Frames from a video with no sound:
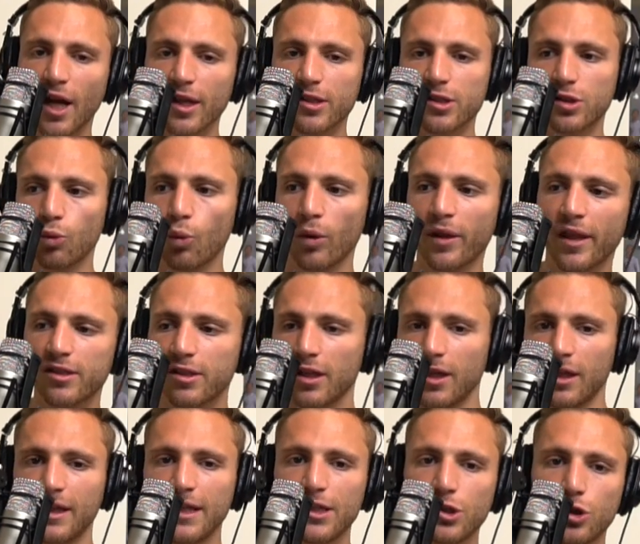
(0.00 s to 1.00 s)
dot's the one that's
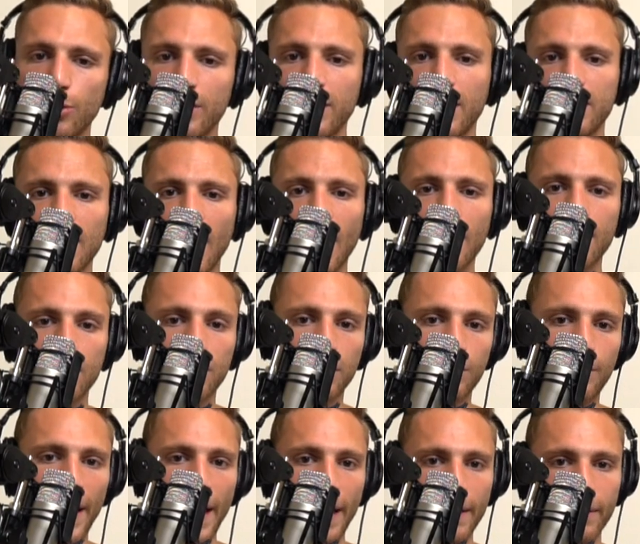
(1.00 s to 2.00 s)
going to lead you in the
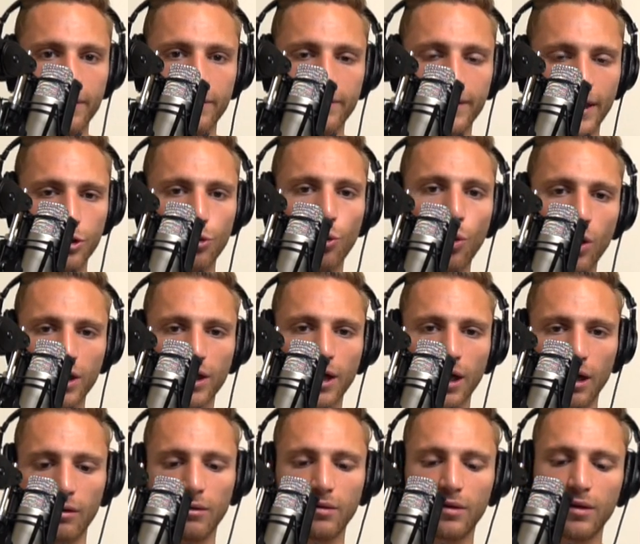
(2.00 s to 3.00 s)
dot path that you want to
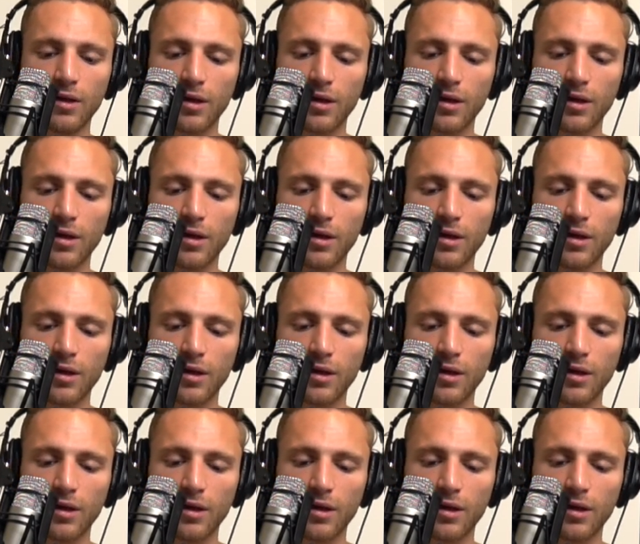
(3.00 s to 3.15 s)
go.